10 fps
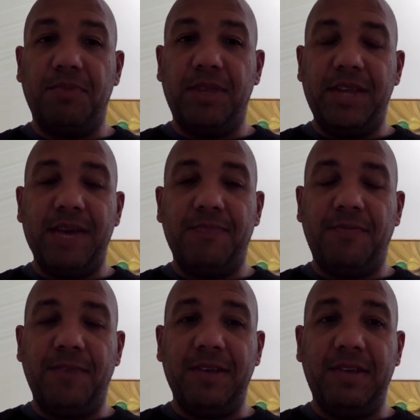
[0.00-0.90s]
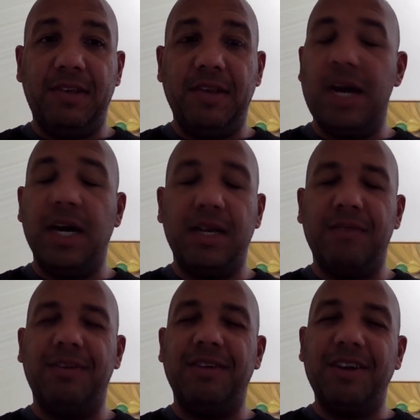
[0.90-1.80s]
Typeface
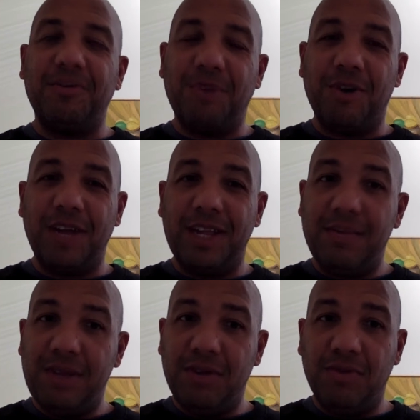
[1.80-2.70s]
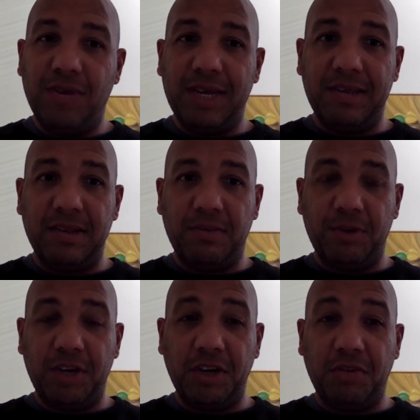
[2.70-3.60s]
designer Paul Ellerman, who has this
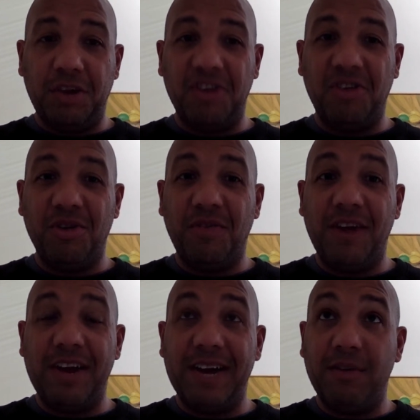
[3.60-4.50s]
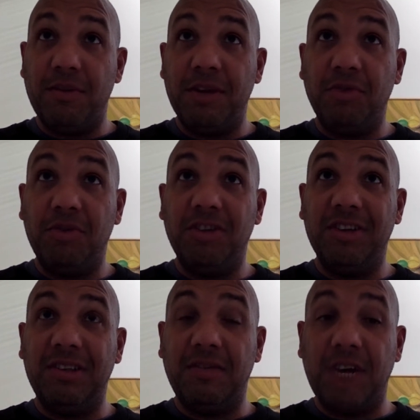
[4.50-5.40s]
particular project called the Fan Alphabet, which is
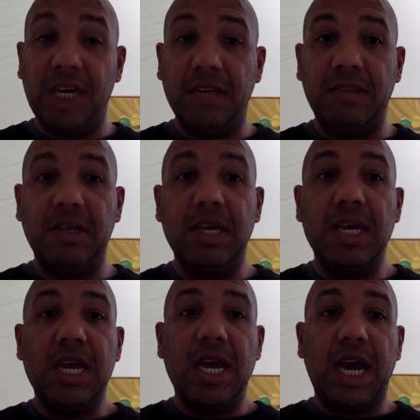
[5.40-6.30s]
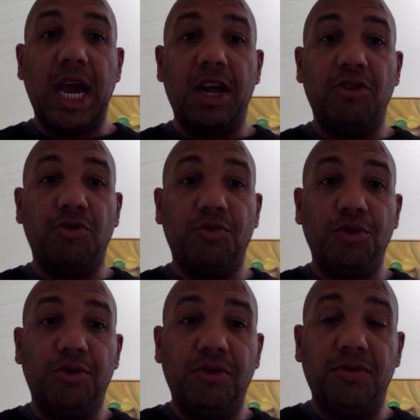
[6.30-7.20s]
devised. Carl
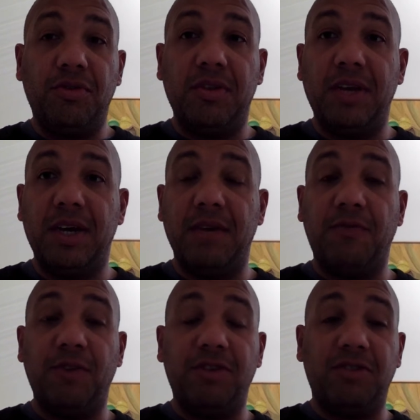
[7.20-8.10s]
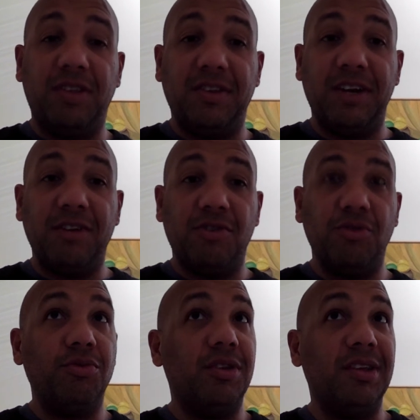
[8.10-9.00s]
Nerout, who's a French designer
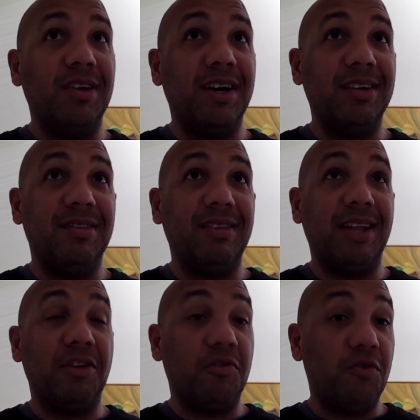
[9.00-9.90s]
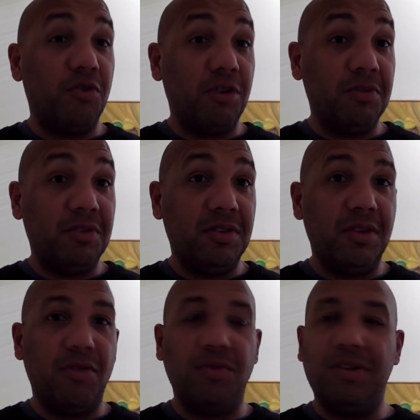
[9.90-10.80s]
who designs letter forms,
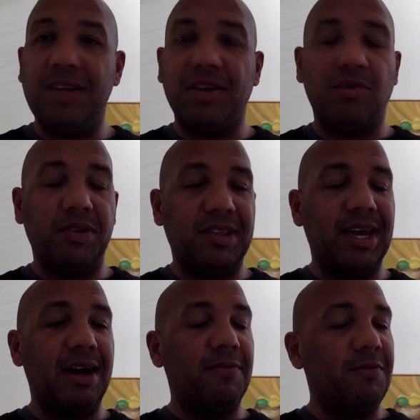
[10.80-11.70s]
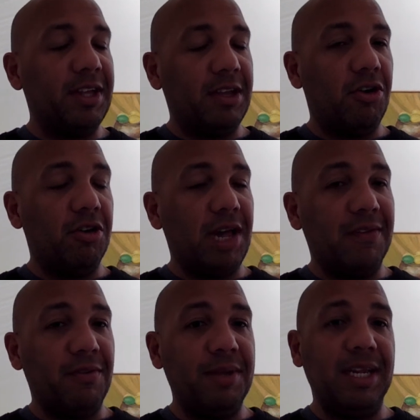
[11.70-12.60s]
not always the alphabet, the whole
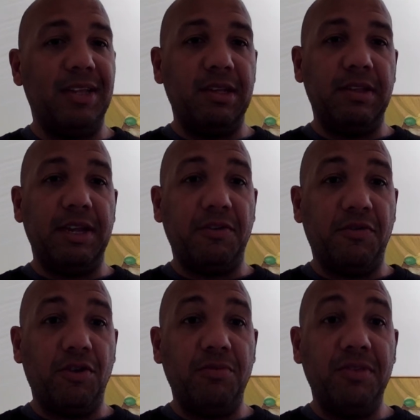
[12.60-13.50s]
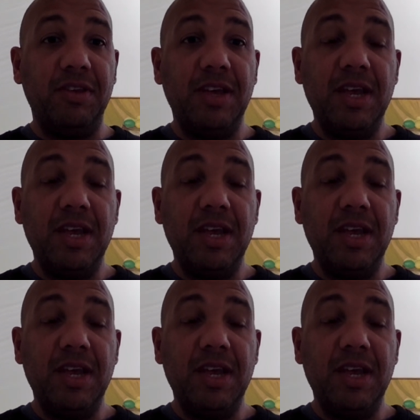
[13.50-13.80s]
alphabet, he does letter forms.